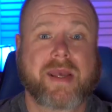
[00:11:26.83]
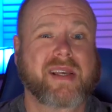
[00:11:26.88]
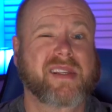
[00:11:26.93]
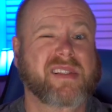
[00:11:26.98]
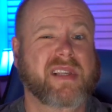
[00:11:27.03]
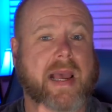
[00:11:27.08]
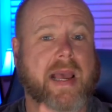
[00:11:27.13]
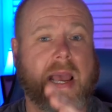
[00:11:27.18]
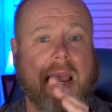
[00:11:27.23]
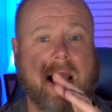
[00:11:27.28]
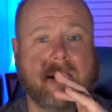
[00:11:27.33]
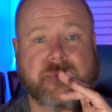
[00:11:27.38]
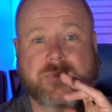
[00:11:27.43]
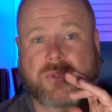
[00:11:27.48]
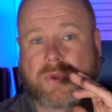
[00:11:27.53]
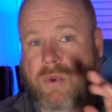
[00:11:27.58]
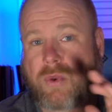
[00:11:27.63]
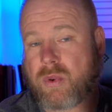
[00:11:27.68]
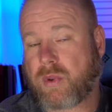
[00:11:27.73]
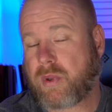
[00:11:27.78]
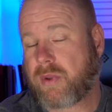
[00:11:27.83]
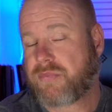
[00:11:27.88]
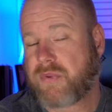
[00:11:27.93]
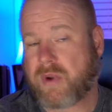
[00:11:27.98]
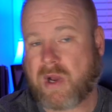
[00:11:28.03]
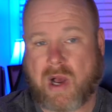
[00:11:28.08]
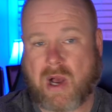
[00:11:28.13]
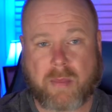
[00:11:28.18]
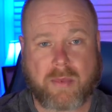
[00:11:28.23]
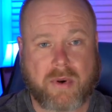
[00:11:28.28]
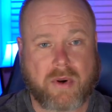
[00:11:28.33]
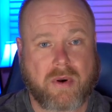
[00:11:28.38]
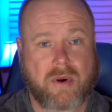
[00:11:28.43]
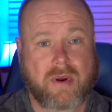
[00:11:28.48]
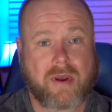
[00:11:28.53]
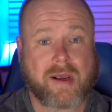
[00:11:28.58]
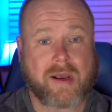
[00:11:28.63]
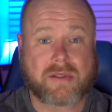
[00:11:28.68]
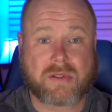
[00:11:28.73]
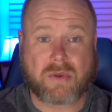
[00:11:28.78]
is absolutely phenomenal.
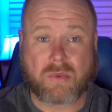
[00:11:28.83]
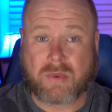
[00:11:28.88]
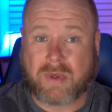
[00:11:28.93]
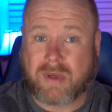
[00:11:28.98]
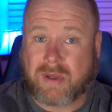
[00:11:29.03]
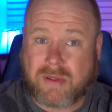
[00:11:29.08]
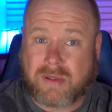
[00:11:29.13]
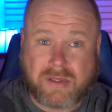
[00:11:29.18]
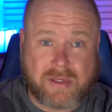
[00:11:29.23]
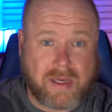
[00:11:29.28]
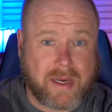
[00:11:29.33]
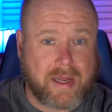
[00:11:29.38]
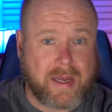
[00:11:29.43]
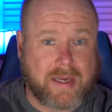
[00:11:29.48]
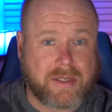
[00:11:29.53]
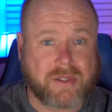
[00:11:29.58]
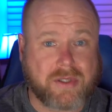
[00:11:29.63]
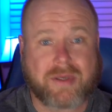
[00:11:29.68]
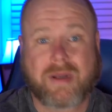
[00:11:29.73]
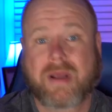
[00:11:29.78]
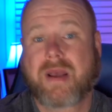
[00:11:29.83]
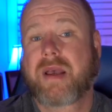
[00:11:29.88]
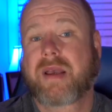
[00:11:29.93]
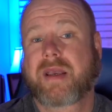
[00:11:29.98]
As a real estate agent,